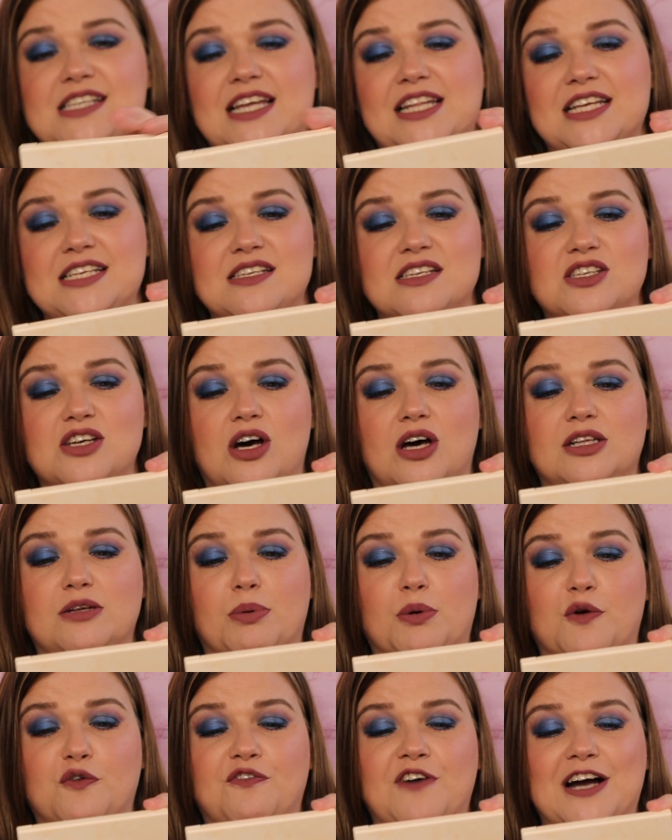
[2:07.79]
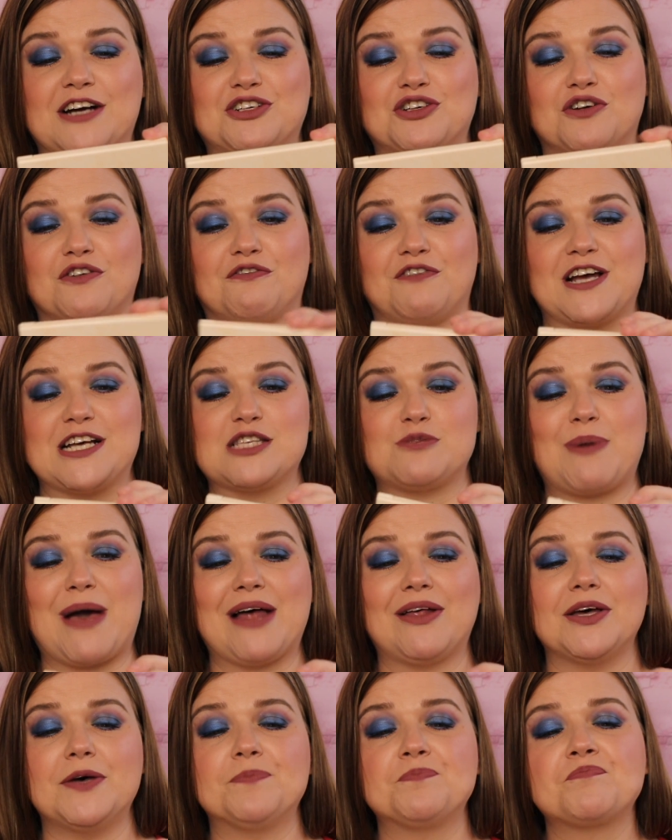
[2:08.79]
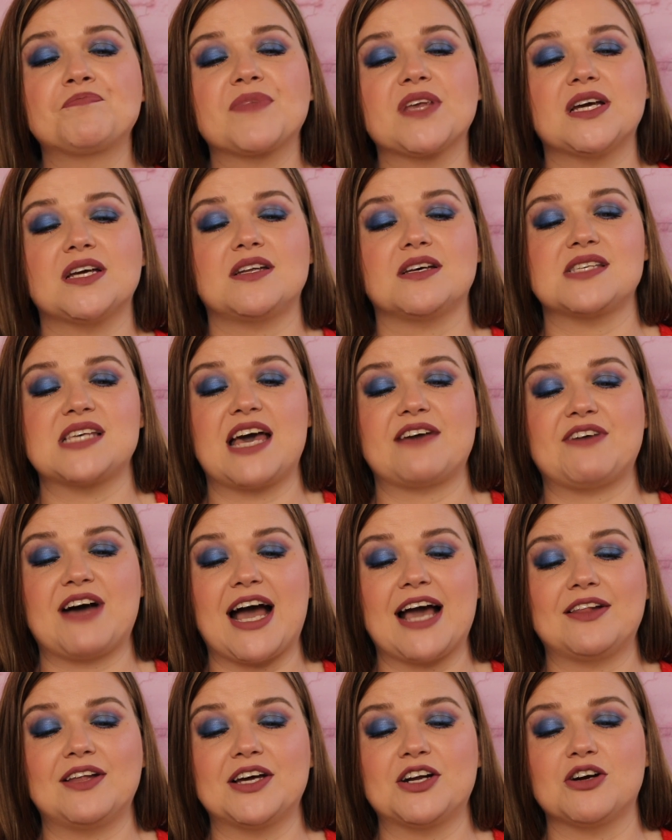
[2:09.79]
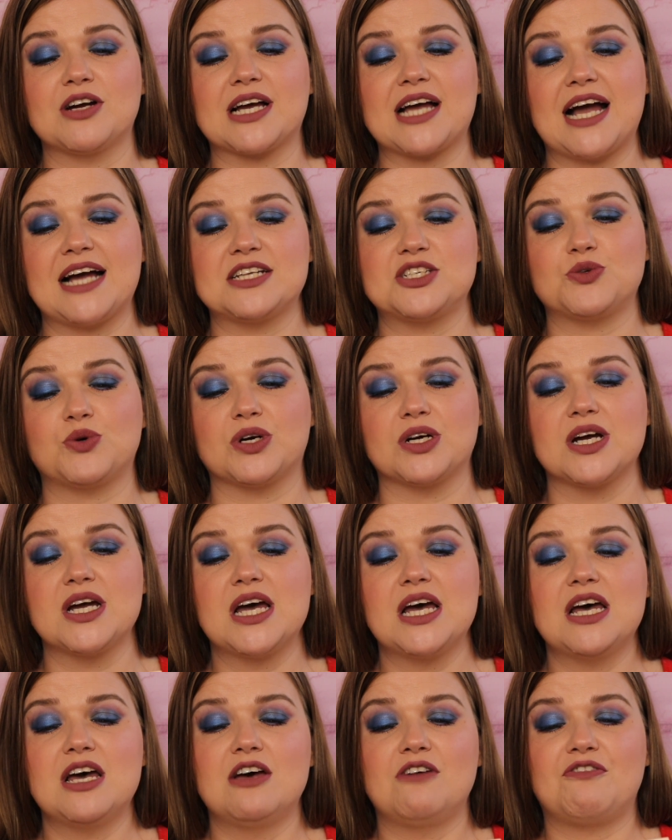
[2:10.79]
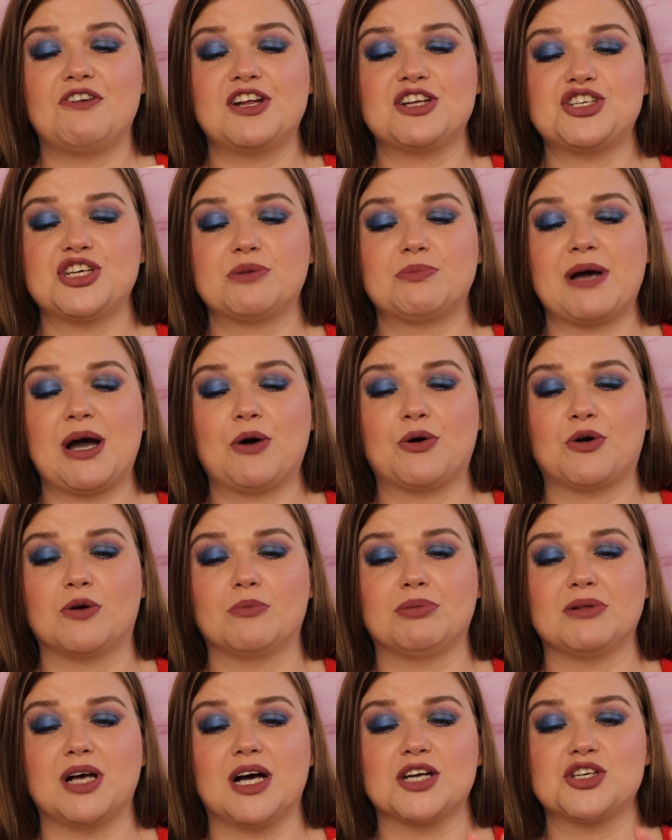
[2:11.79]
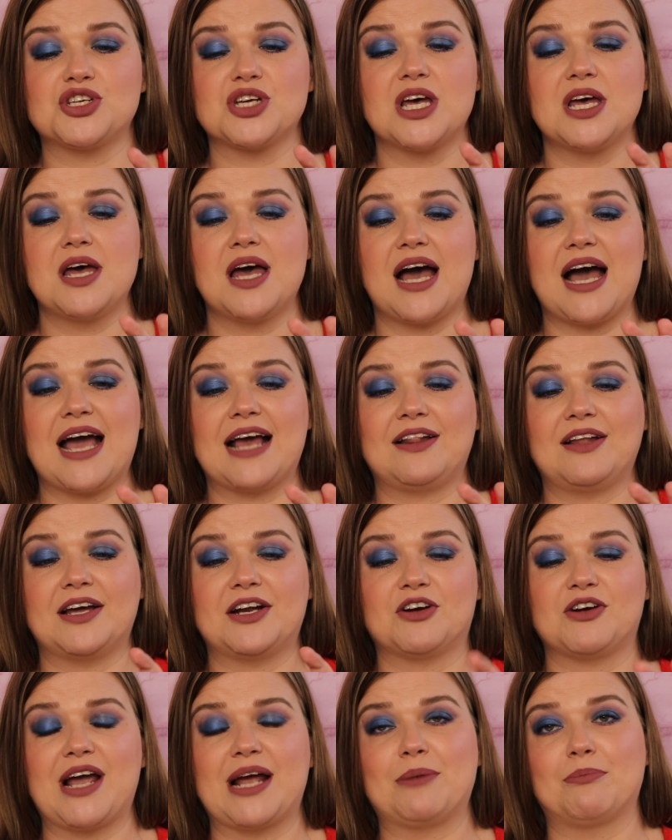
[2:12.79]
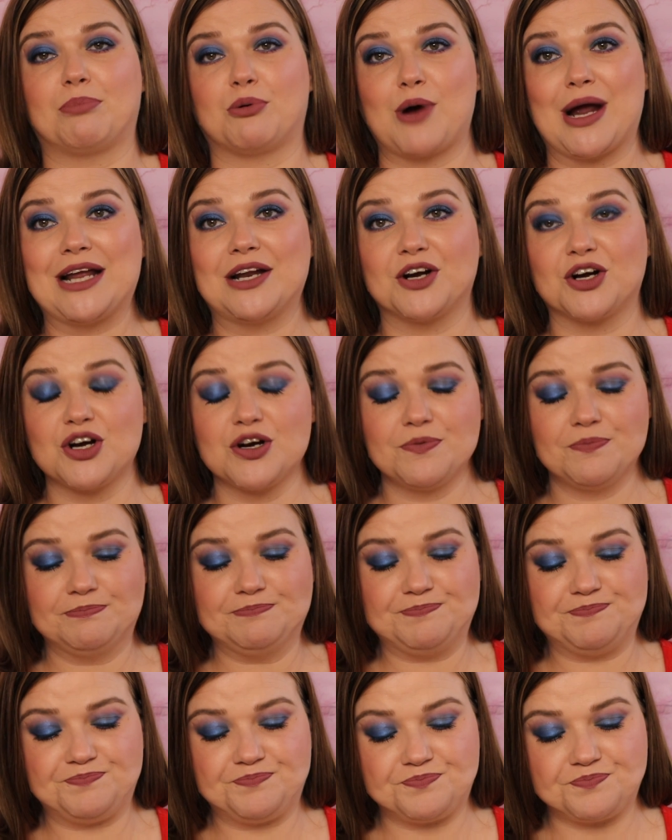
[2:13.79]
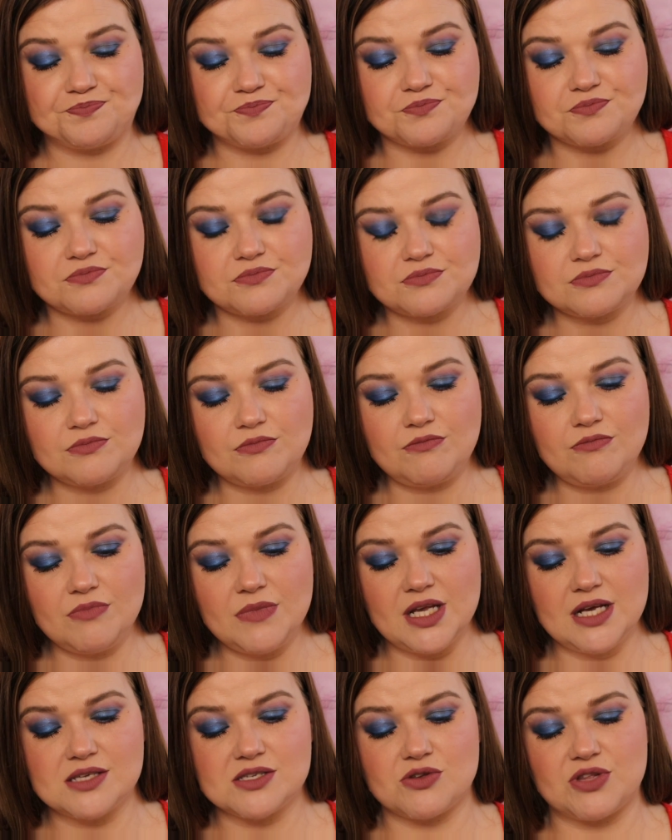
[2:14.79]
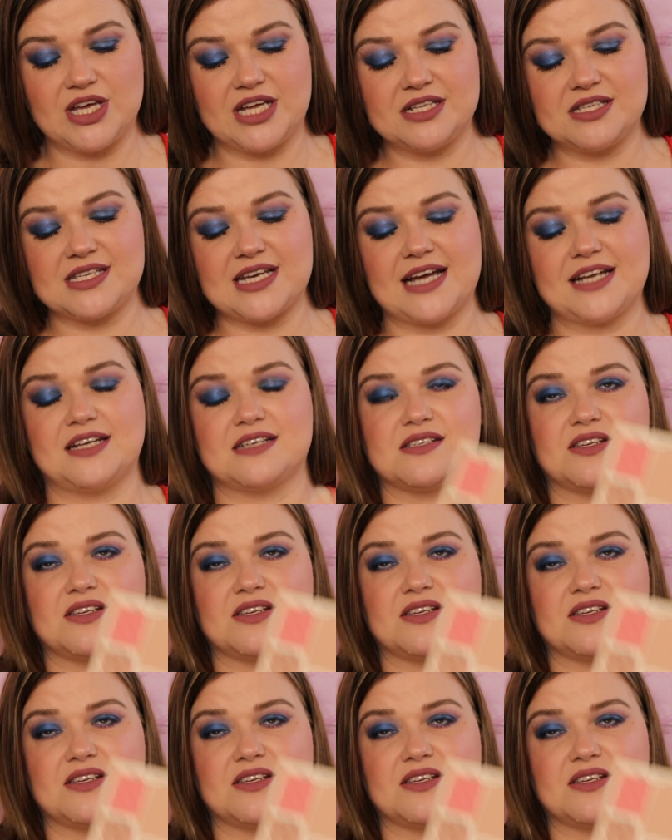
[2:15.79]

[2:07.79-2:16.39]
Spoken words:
and this is called the Perfector Face Palette. It does have a highlighter, a contour, finishing powder, blush, highlighter, and brightener. So the inside does